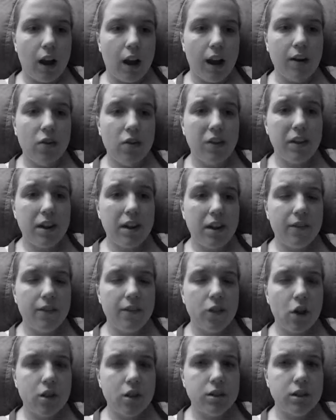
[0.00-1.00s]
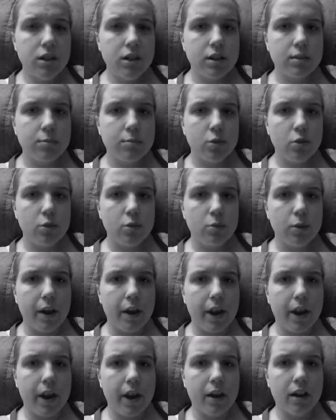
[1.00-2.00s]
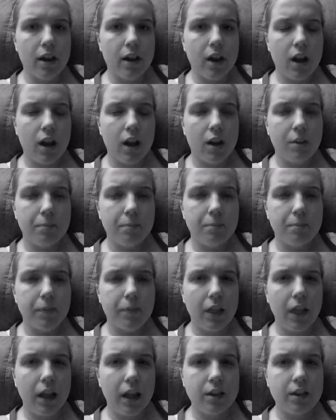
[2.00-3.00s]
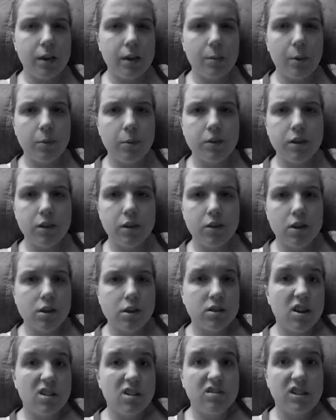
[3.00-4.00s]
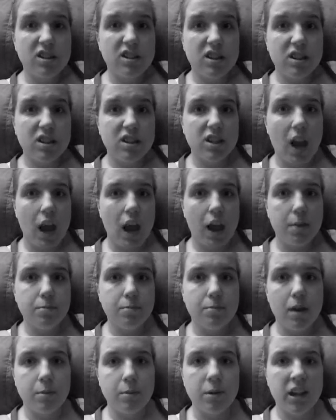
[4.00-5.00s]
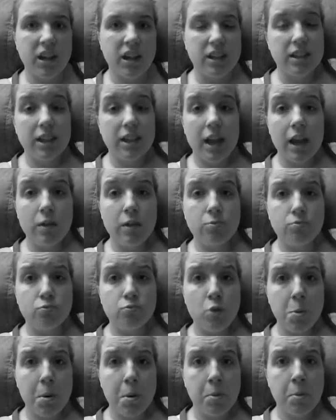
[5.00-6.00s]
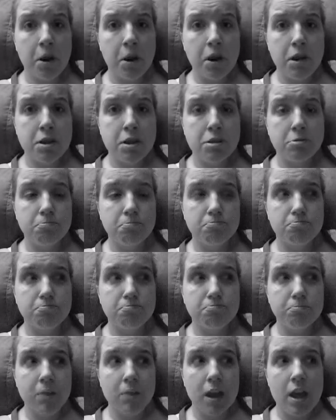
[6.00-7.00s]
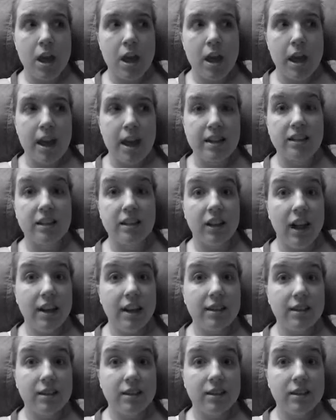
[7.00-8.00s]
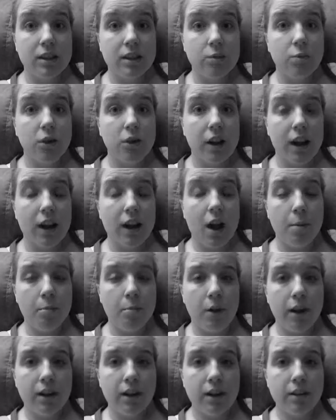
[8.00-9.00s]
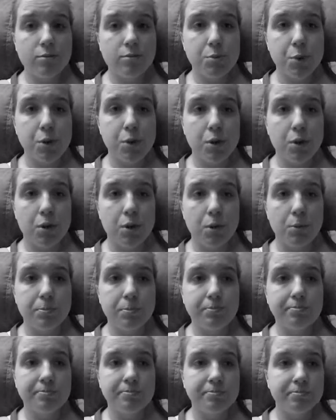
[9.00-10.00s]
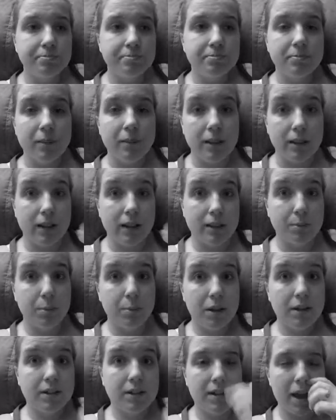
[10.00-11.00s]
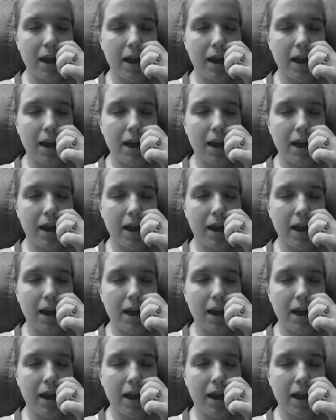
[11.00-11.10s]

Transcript: I don't think I've lost any more weight. The last time I went to the doctor, I was the same. I'm not going to say what my weight is. It's less than when I got pregnant, so that's a plus.